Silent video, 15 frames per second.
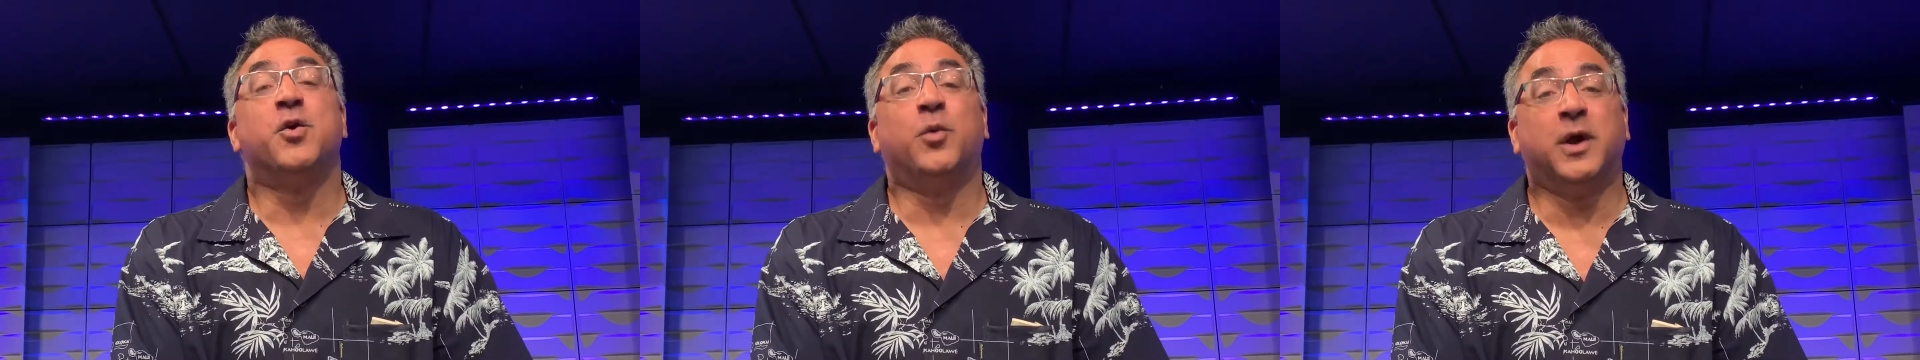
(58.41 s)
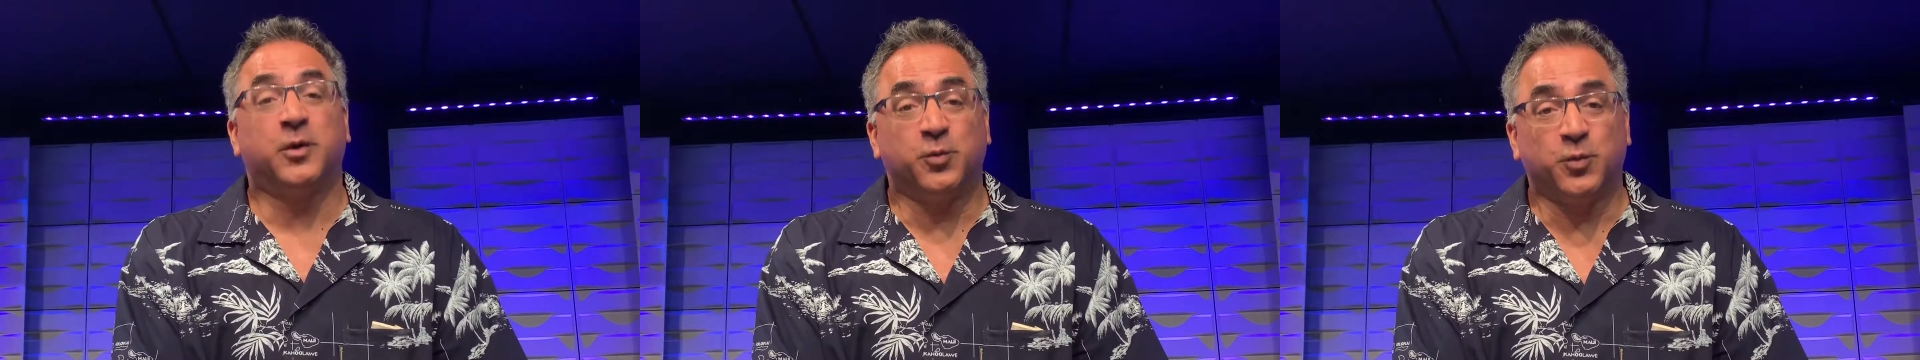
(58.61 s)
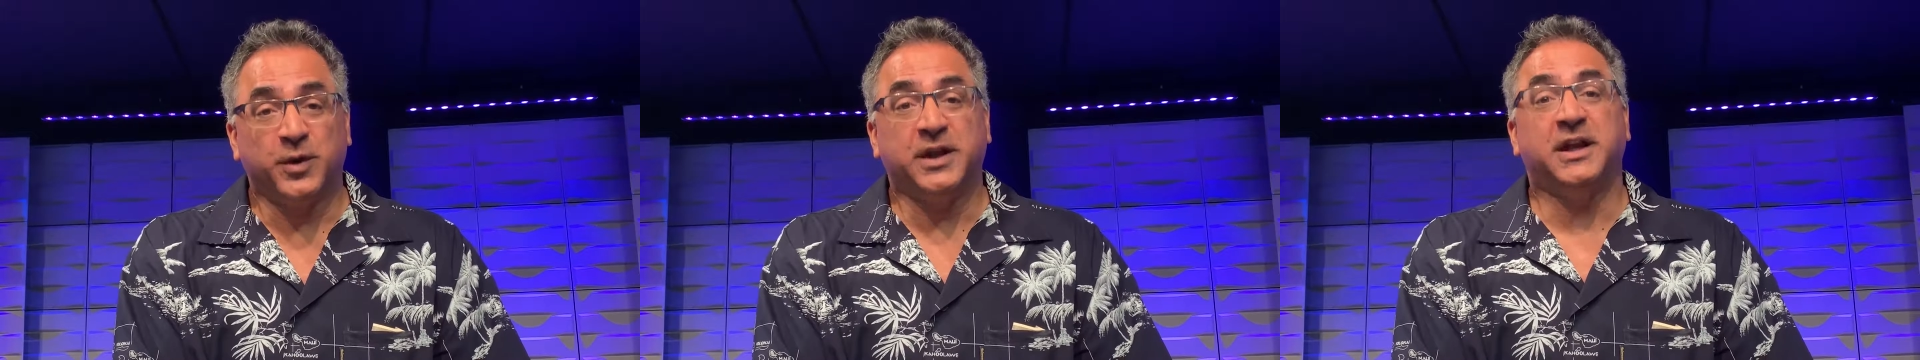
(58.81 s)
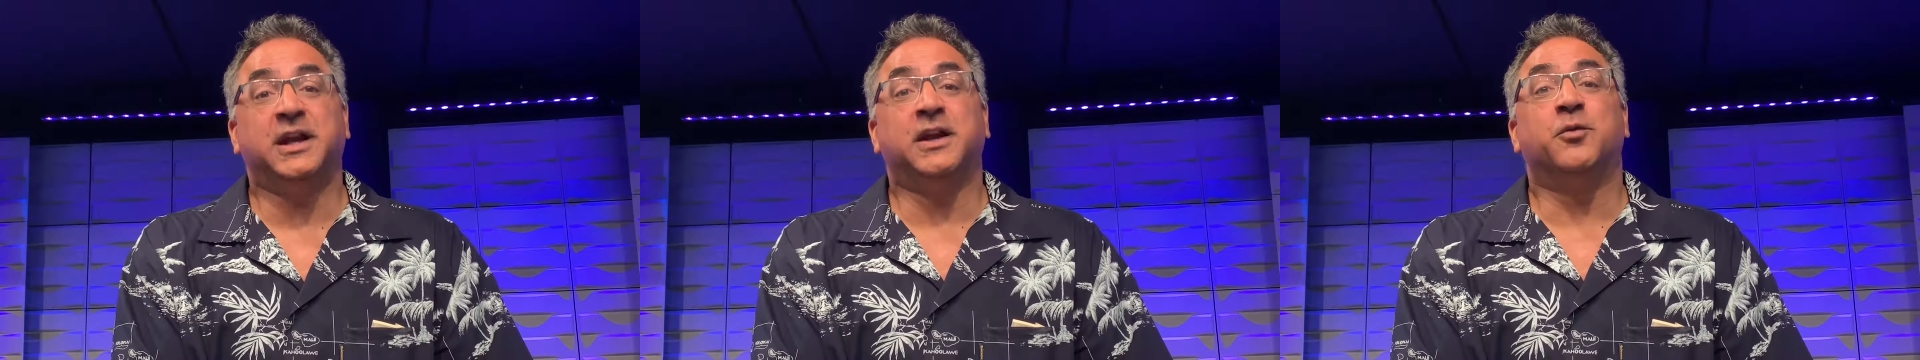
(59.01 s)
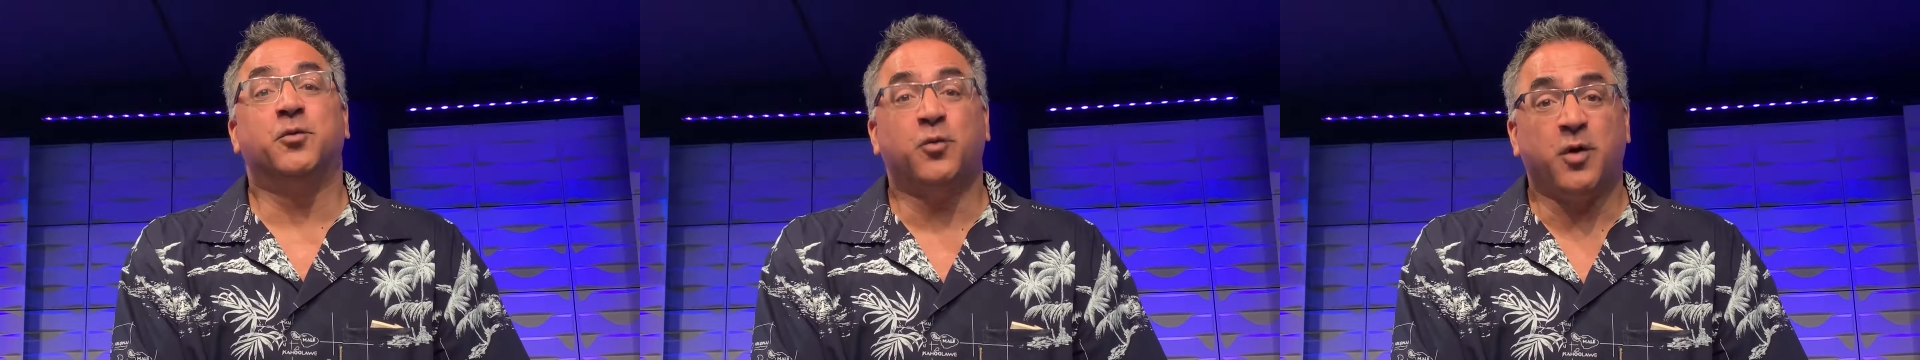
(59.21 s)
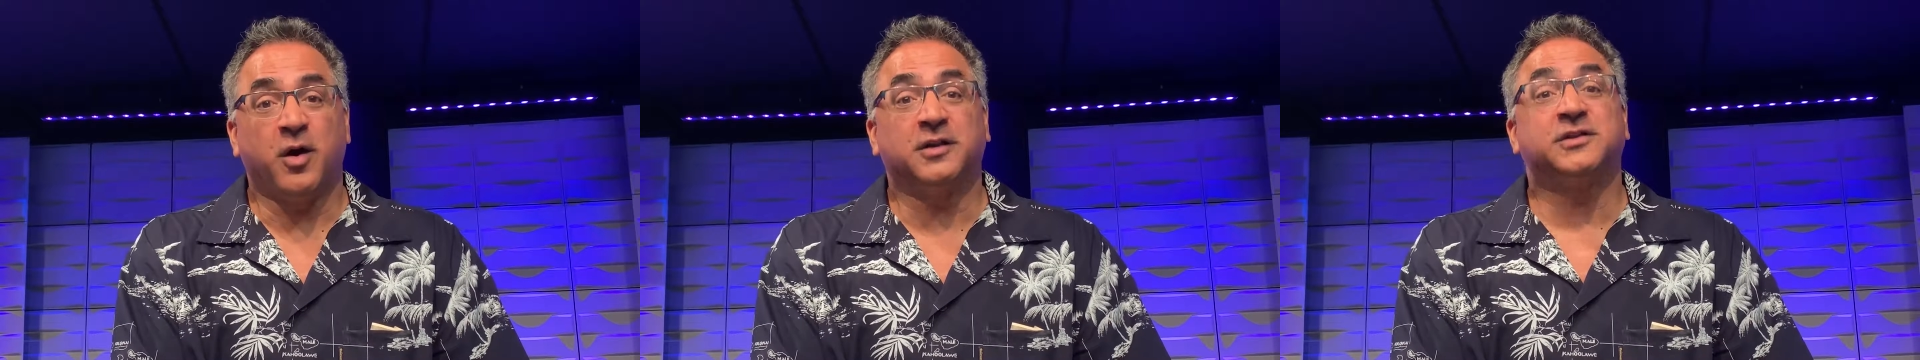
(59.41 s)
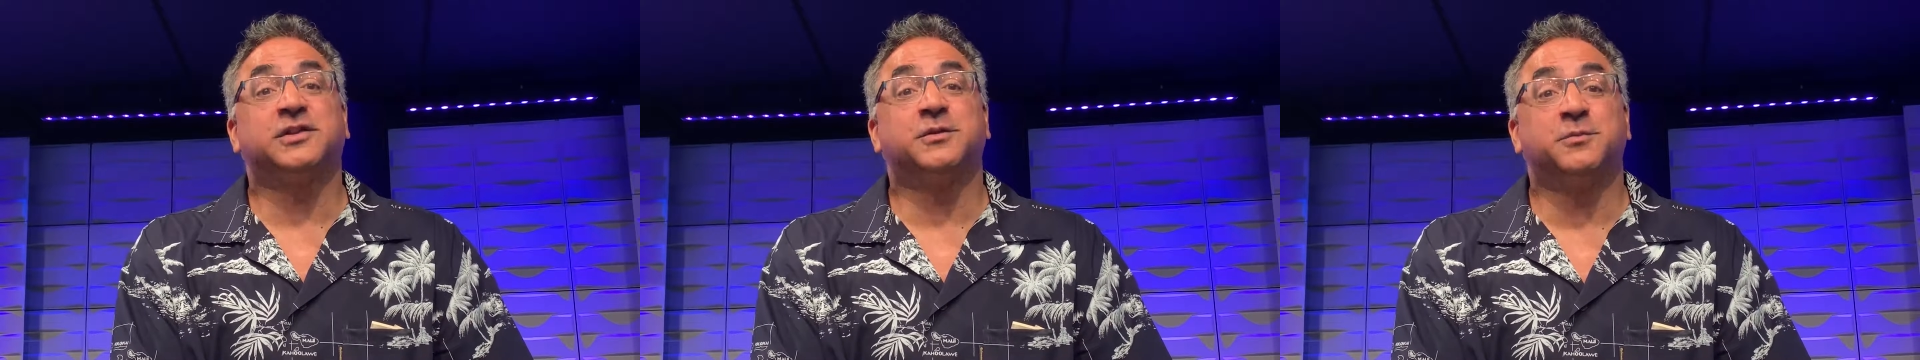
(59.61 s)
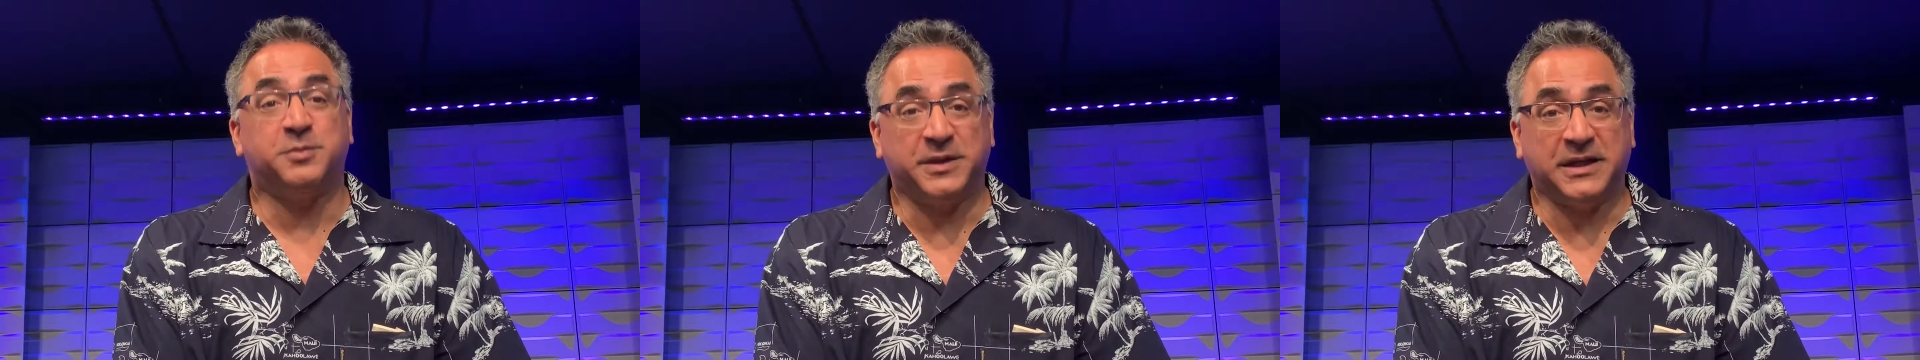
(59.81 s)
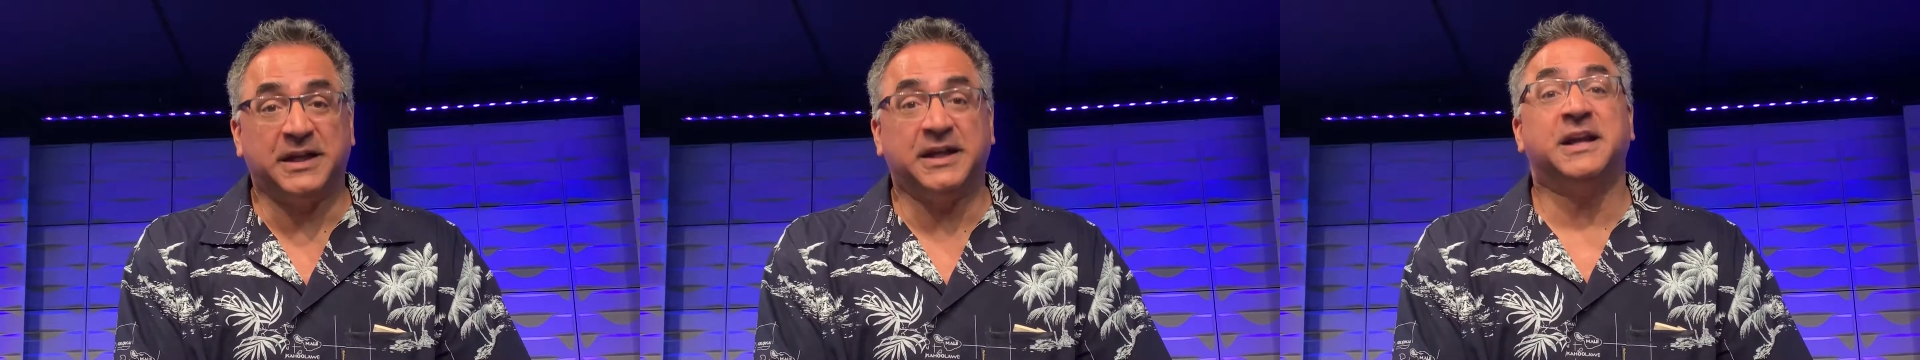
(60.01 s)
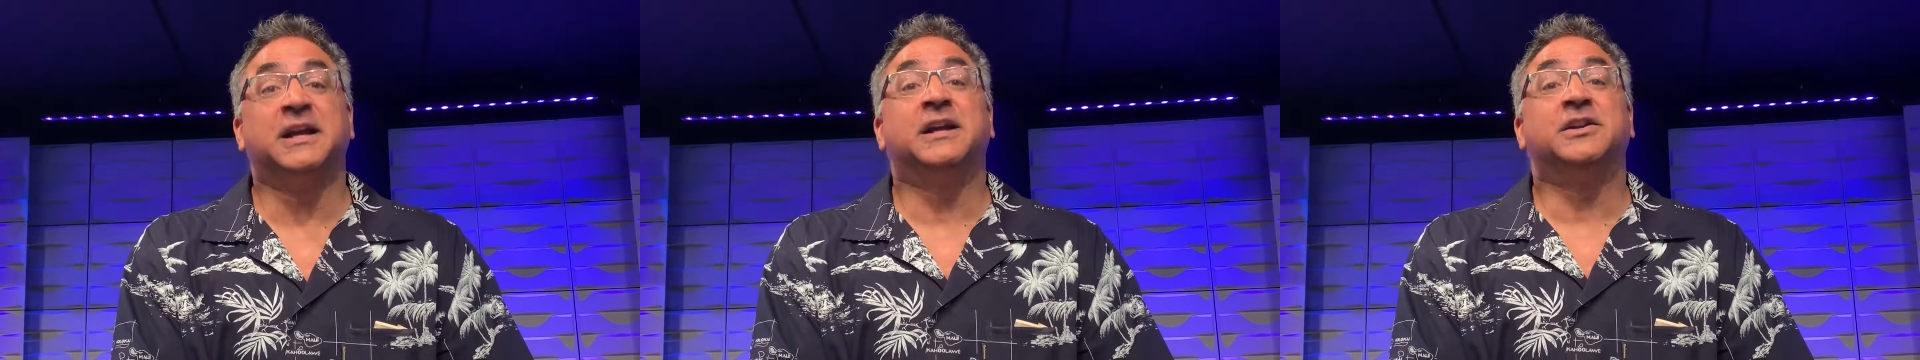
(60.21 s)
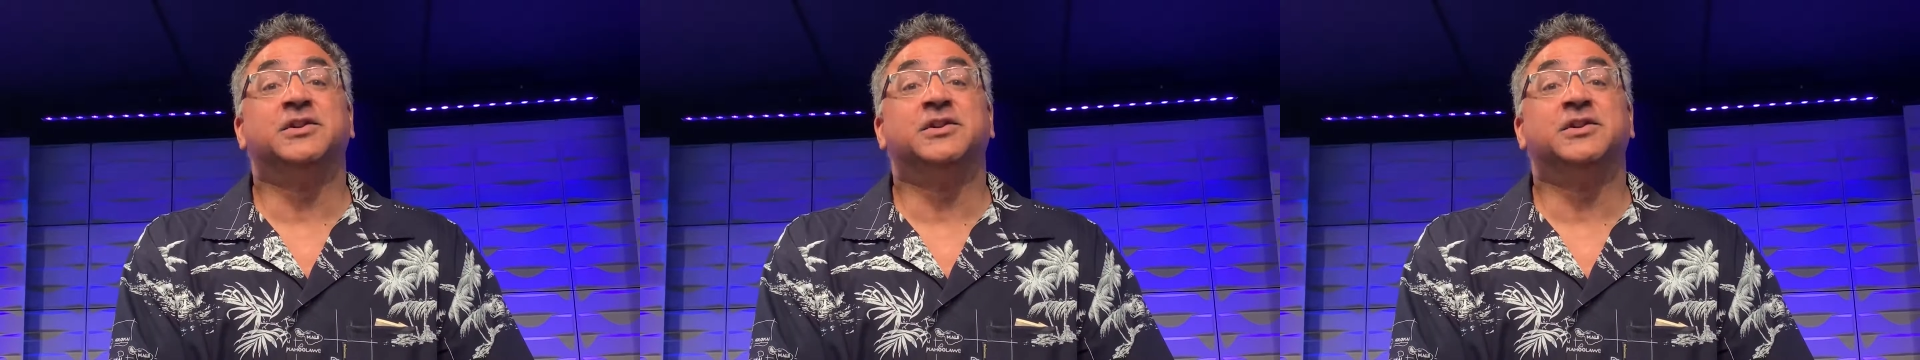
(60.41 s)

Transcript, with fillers: when we want to be